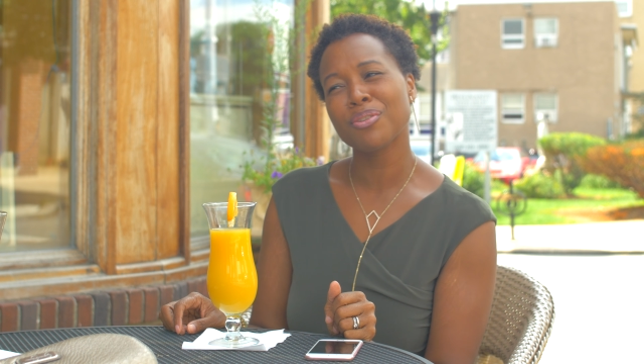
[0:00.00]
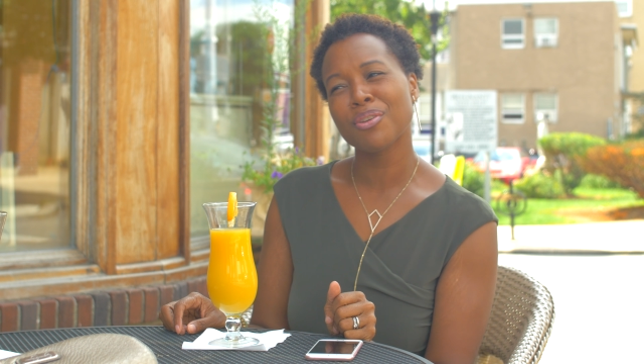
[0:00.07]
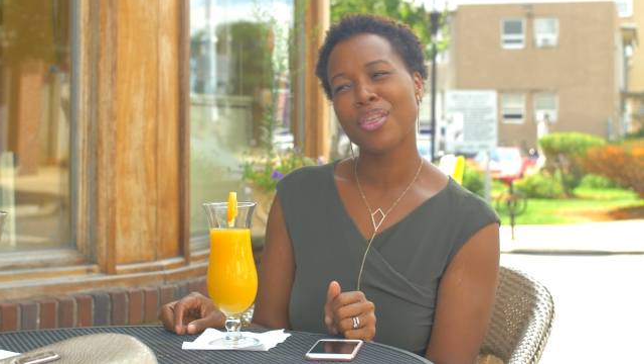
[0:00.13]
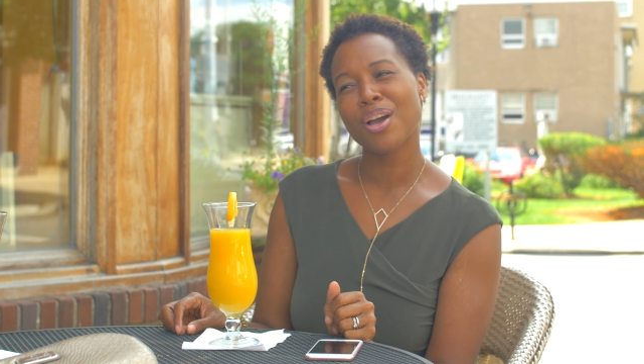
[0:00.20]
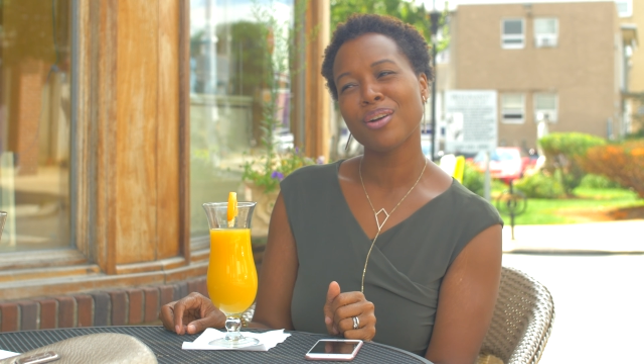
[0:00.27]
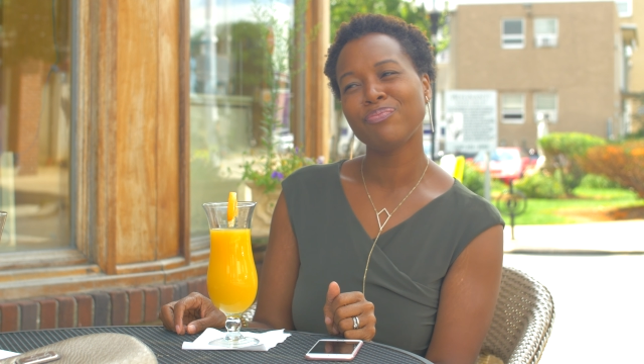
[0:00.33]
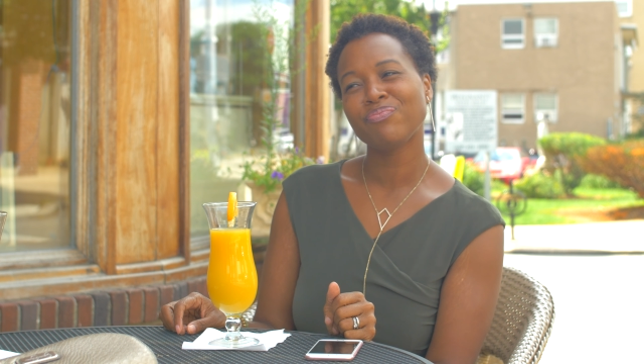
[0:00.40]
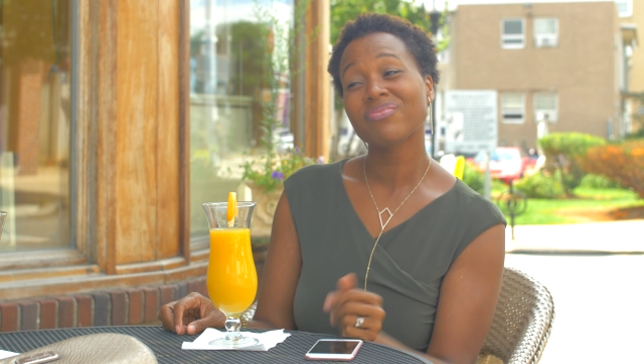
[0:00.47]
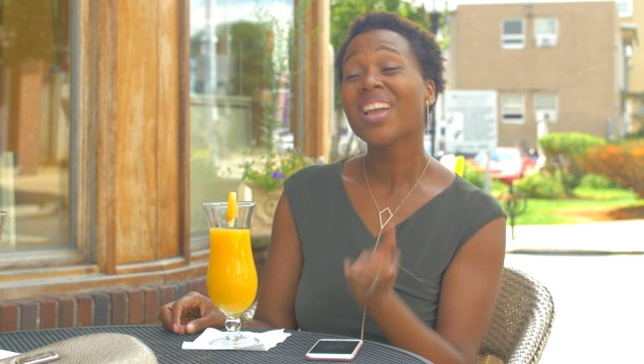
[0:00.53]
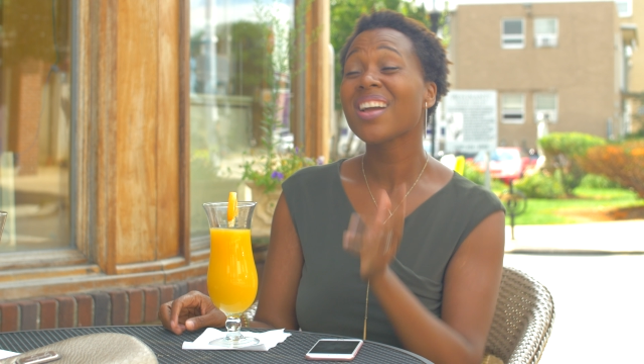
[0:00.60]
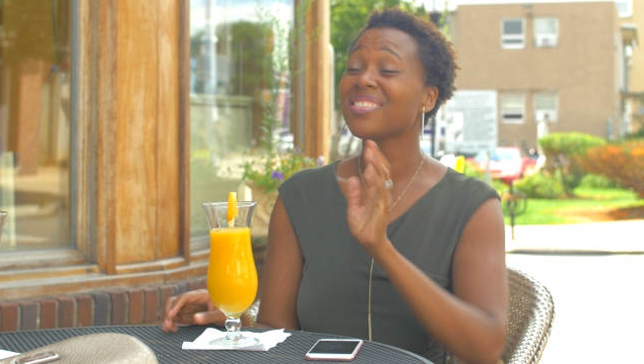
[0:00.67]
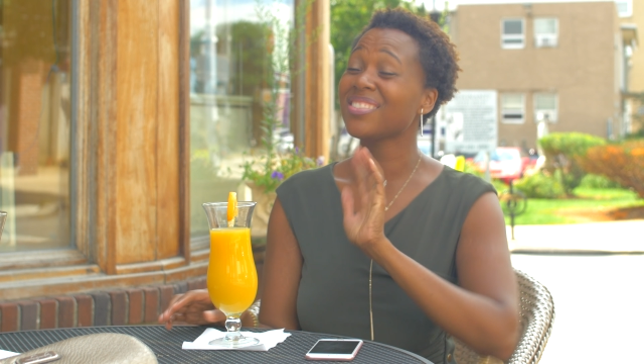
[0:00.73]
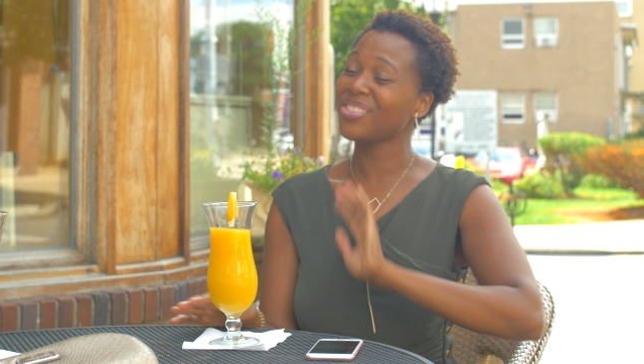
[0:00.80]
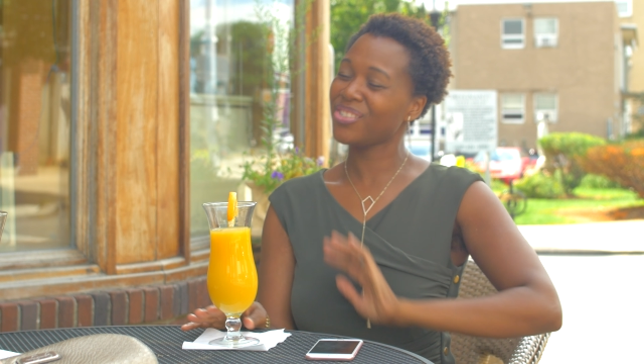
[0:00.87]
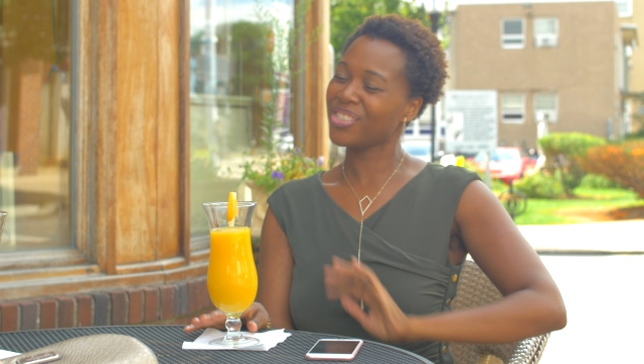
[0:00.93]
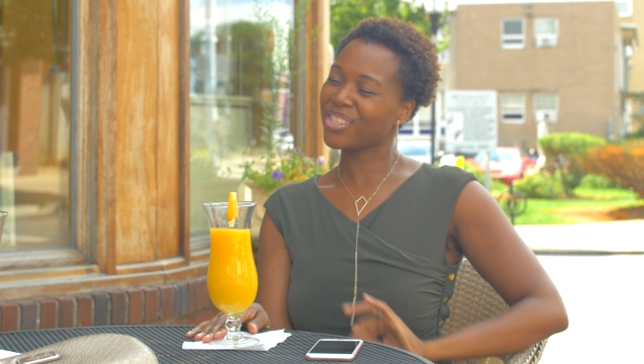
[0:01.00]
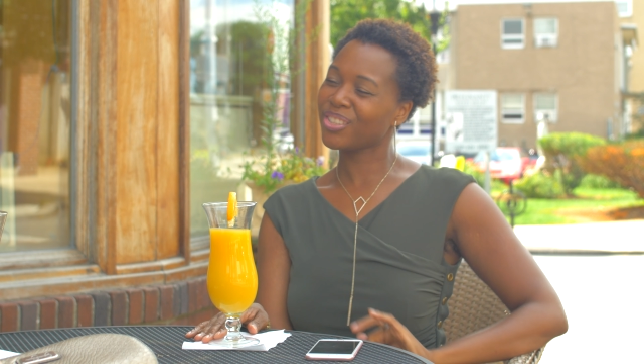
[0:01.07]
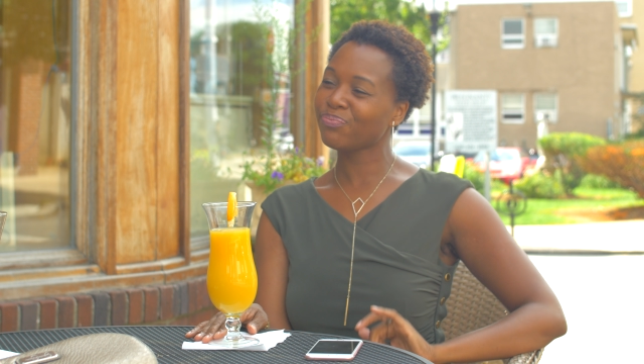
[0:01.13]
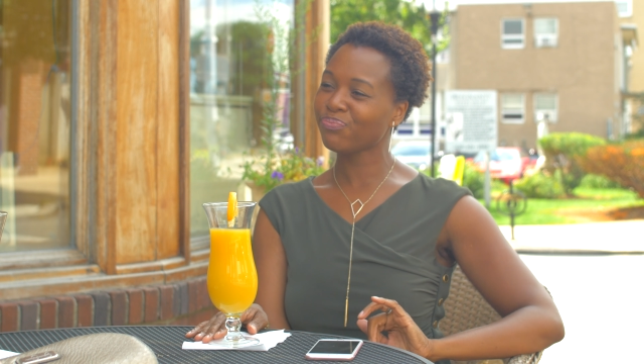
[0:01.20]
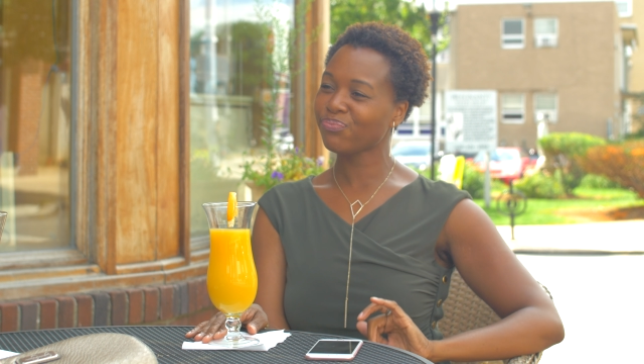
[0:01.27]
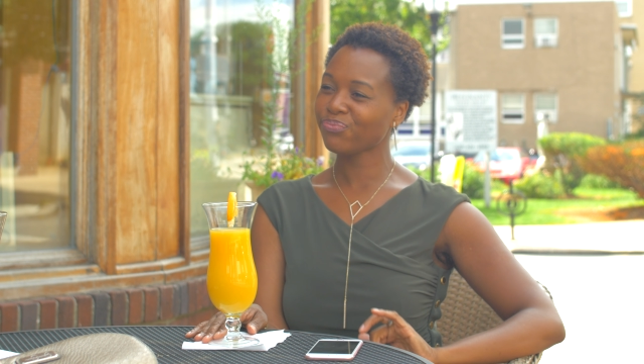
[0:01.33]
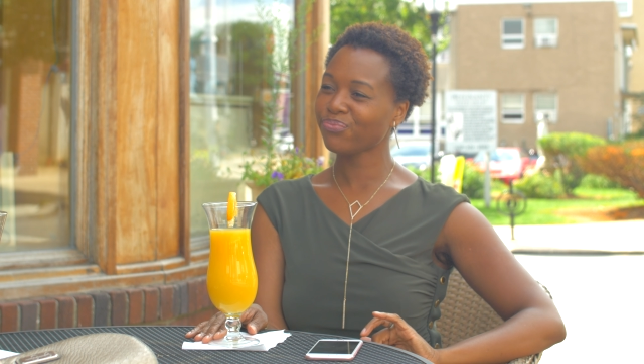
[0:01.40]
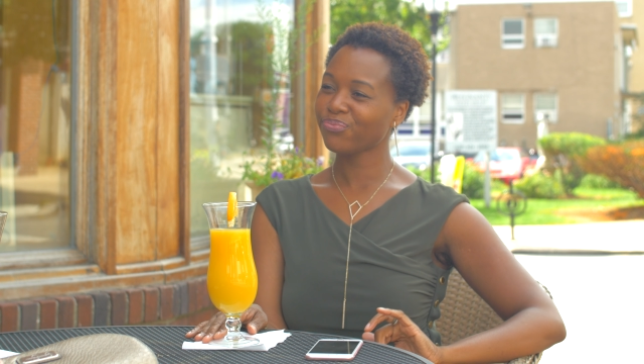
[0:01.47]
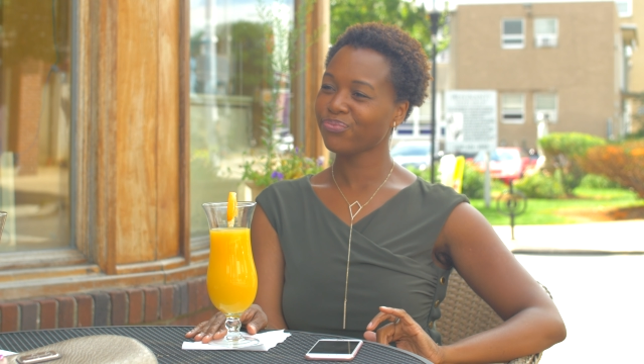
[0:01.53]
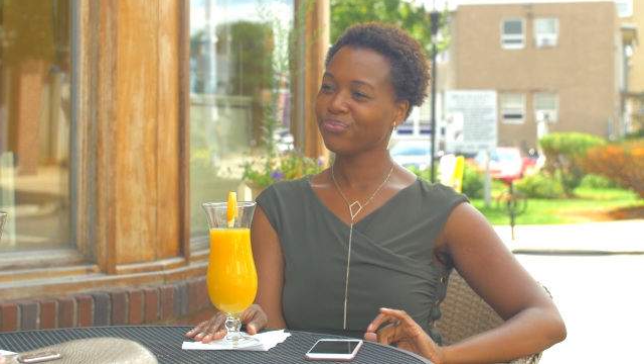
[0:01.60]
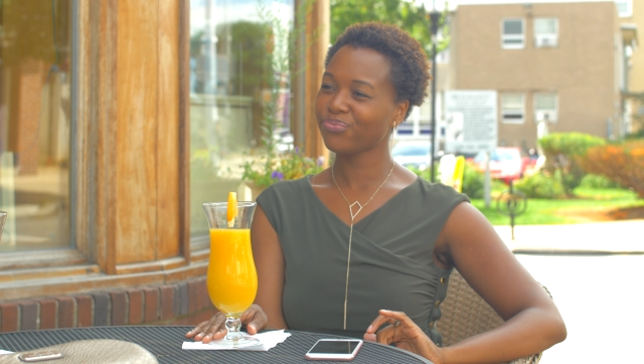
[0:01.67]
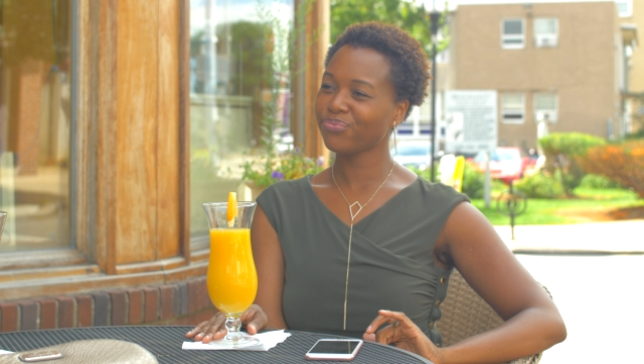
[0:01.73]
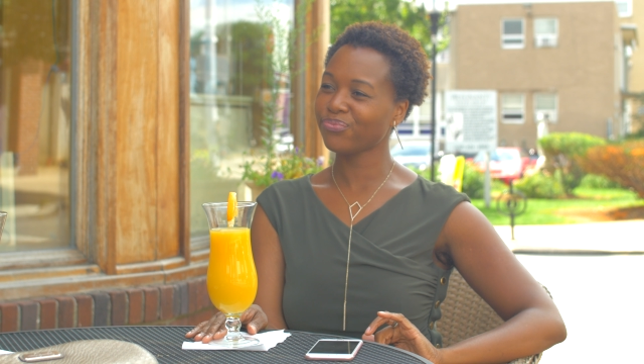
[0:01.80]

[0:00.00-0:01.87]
Do I, you do. I do. I do. Do you? Mm.